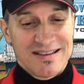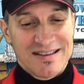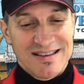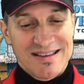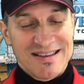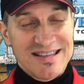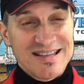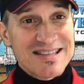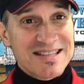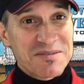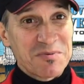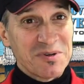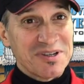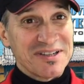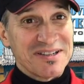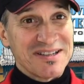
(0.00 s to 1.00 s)
this
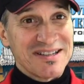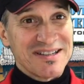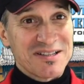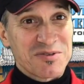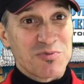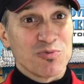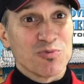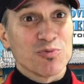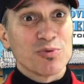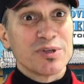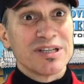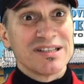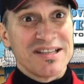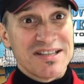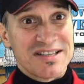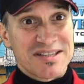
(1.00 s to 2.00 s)
one is
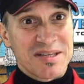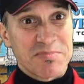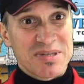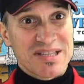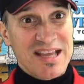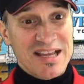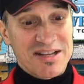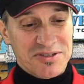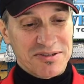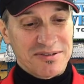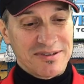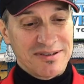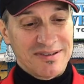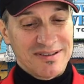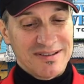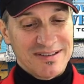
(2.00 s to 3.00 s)
really
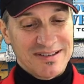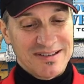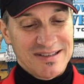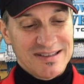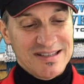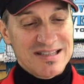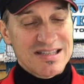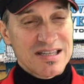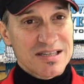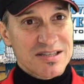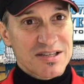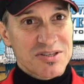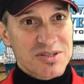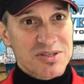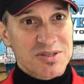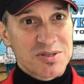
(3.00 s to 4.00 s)
substantial. This is
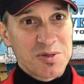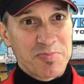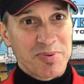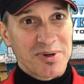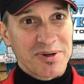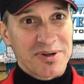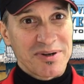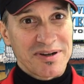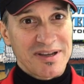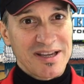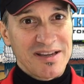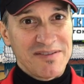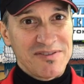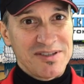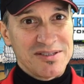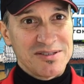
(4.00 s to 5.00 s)
a super
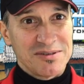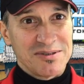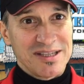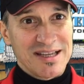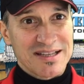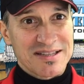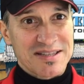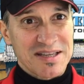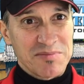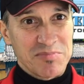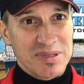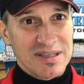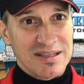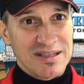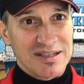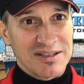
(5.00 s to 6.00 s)
heavy duty
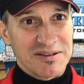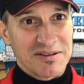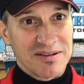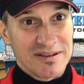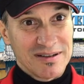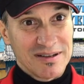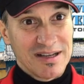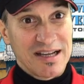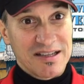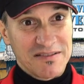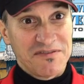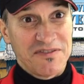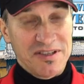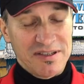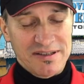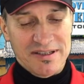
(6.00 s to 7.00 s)
SMB here. I can
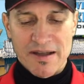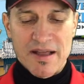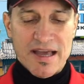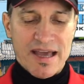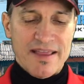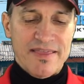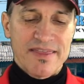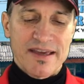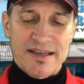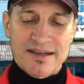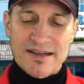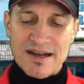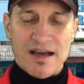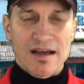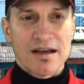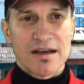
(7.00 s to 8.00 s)
feel it. And
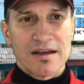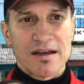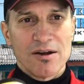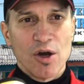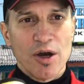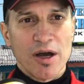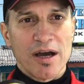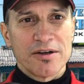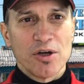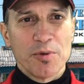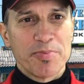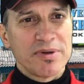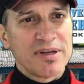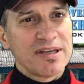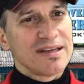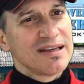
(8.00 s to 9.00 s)
then on
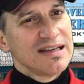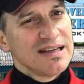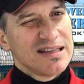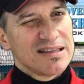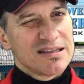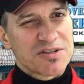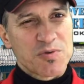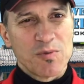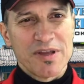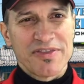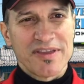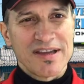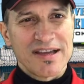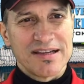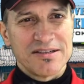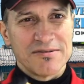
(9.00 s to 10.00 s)
opening, there's one
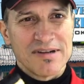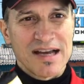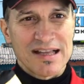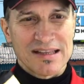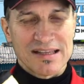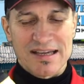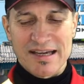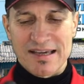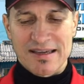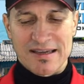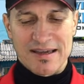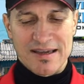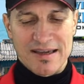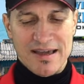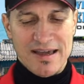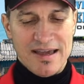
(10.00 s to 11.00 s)
thing I do not like,
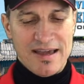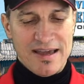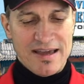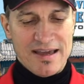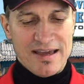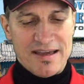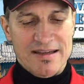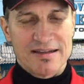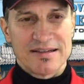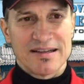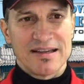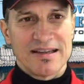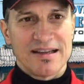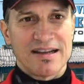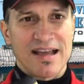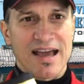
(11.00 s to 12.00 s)
and
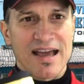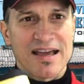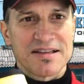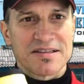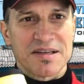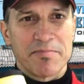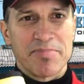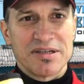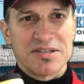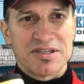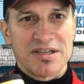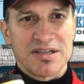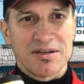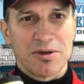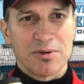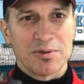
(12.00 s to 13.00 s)
it has a
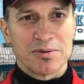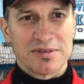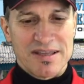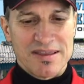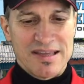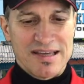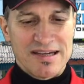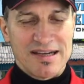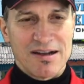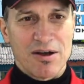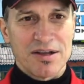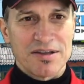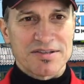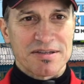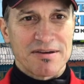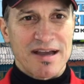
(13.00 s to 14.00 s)
bungee hold, and then it
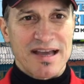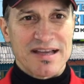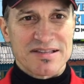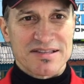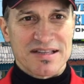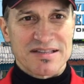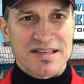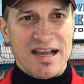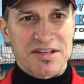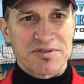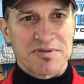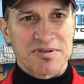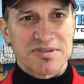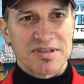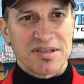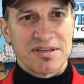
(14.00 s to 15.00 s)
also has this
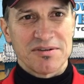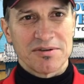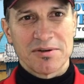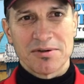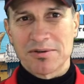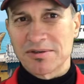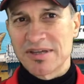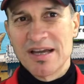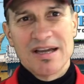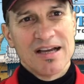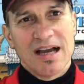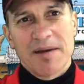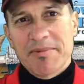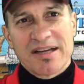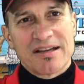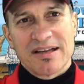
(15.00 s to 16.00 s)
extra secure hold.
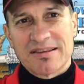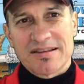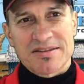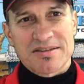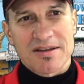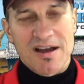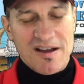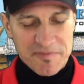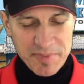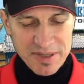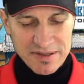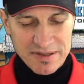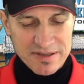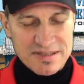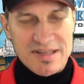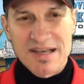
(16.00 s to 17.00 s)
I'm gonna cut this off
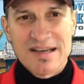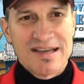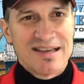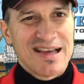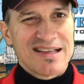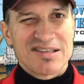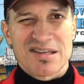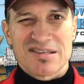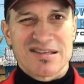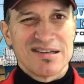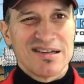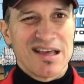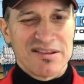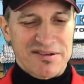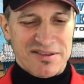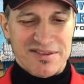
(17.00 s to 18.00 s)
because that's just
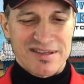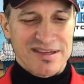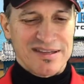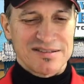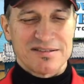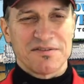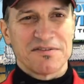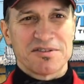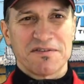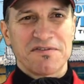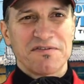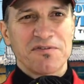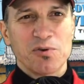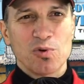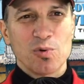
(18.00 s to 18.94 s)
another thing to fool